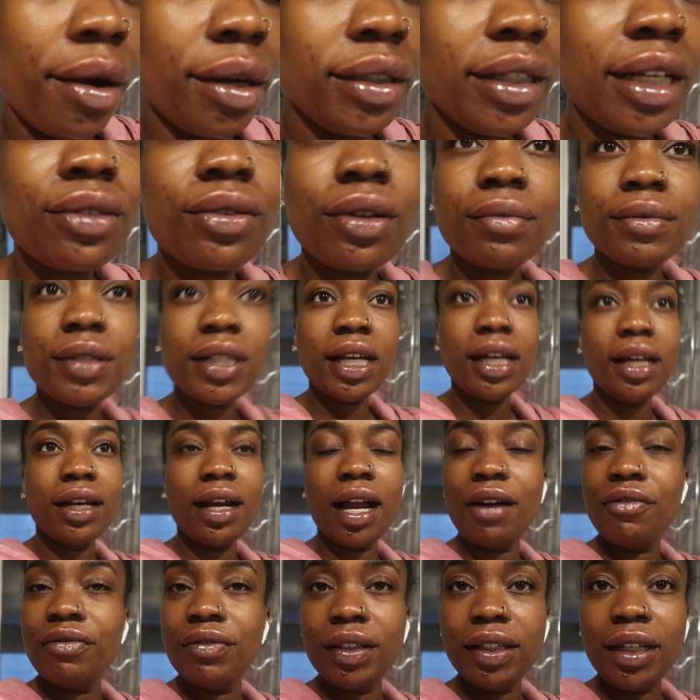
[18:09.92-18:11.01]
that's what i'm saying
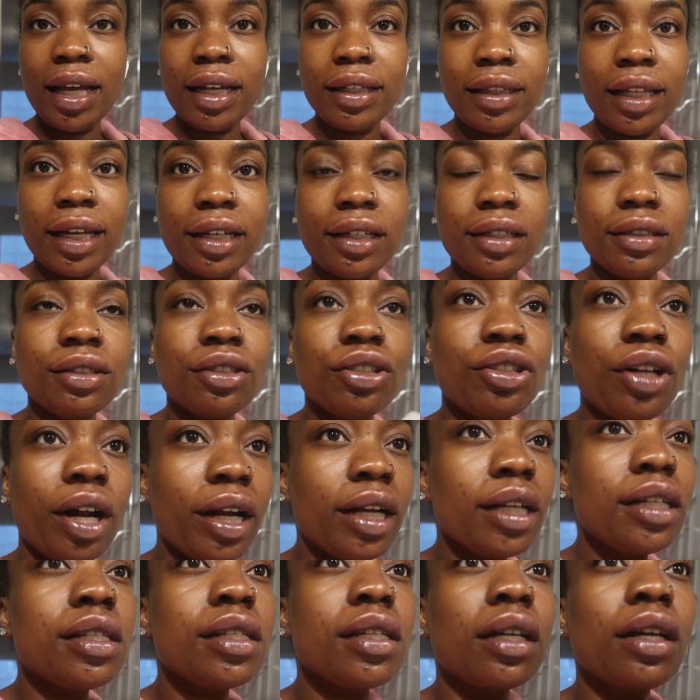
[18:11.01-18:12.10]
i feel like they
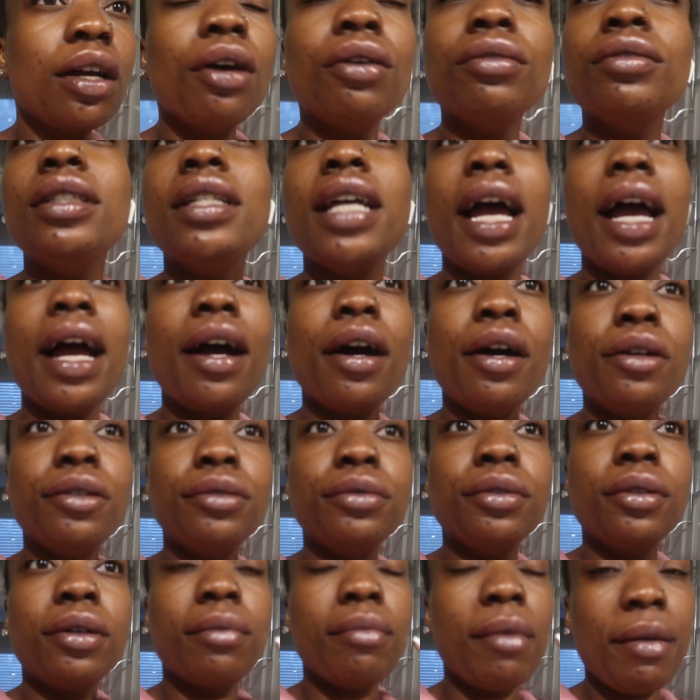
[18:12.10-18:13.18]
starting to go
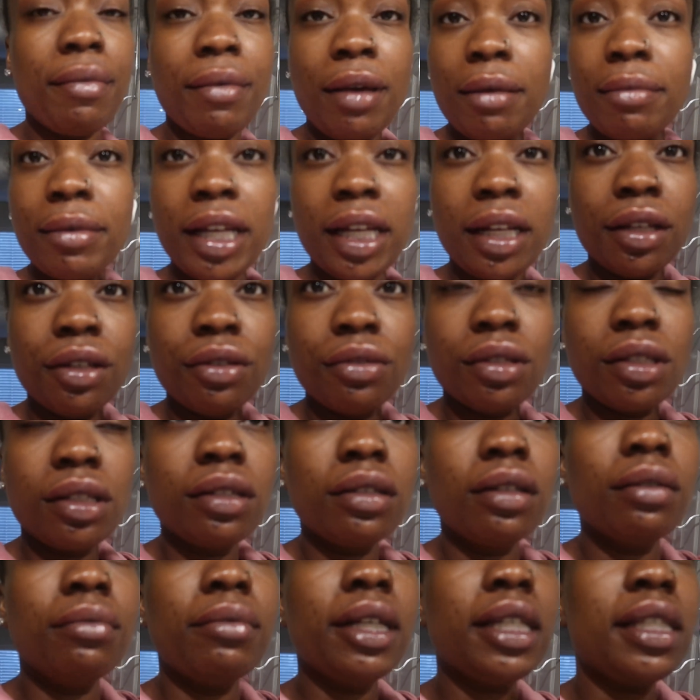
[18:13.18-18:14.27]
down or maybe i'm getting used to
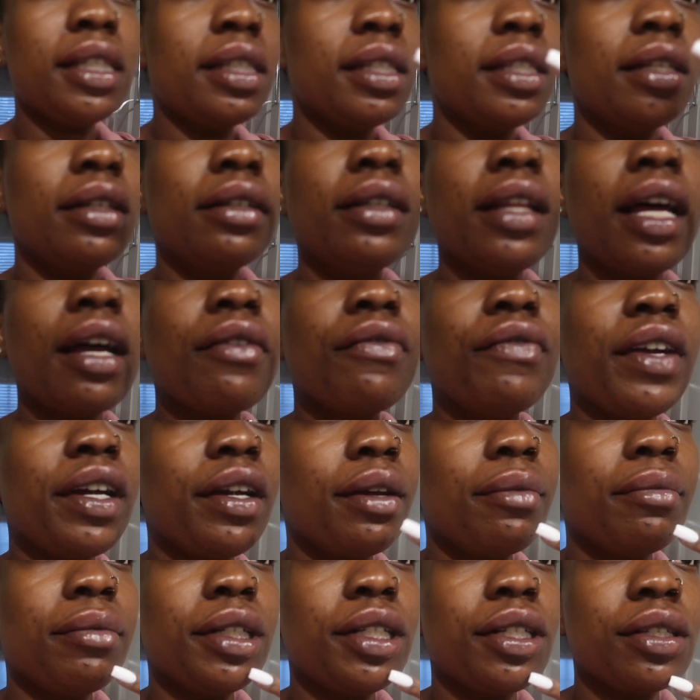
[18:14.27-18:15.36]
them it's still like
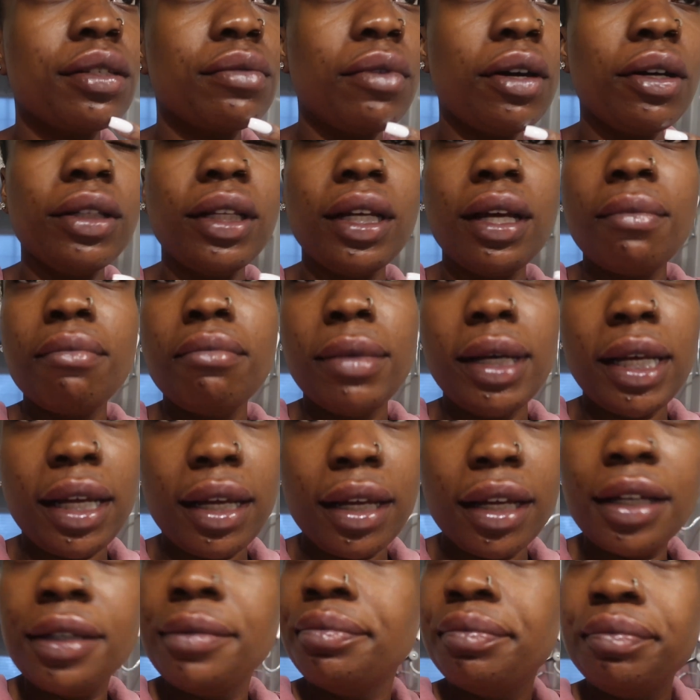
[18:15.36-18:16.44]
very much swollen
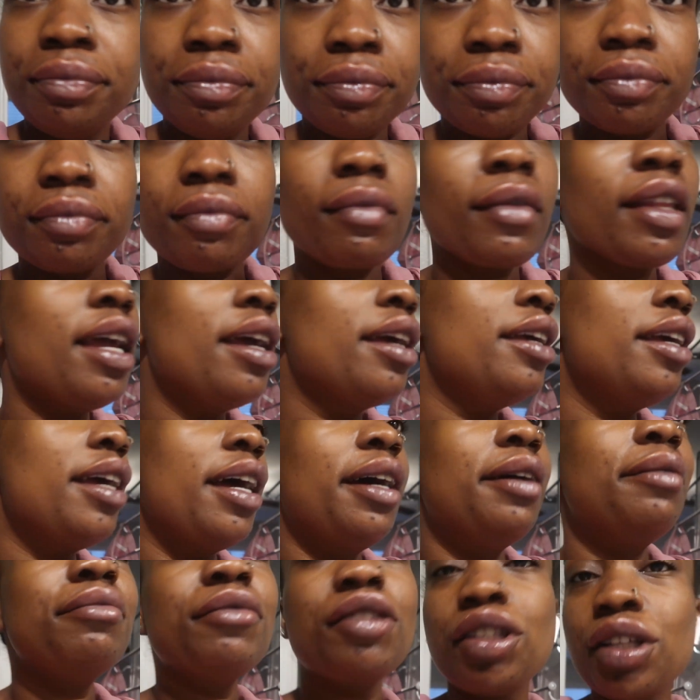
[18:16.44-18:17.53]
but
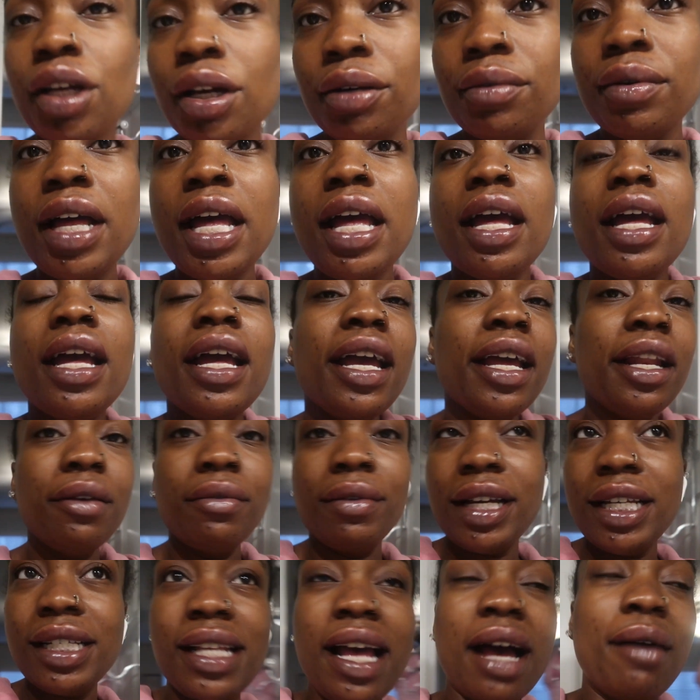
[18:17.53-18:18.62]
yeah so
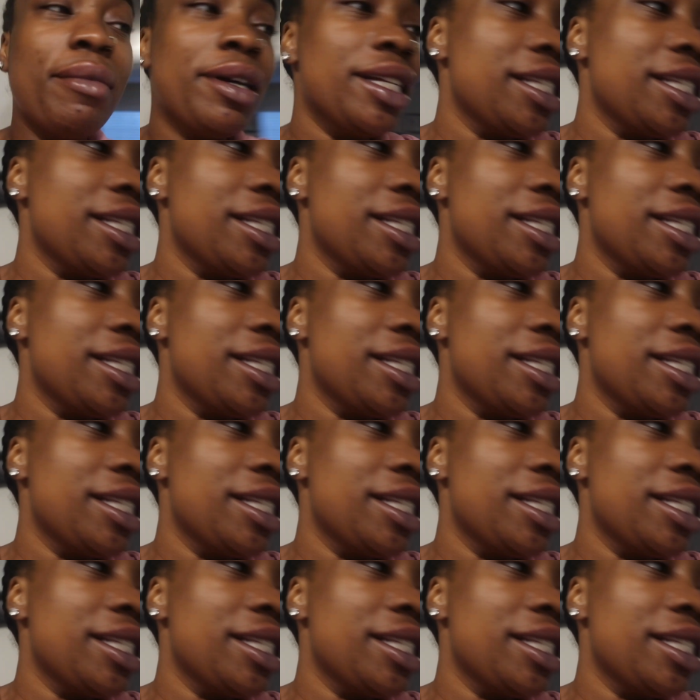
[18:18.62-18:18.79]
anyways i'm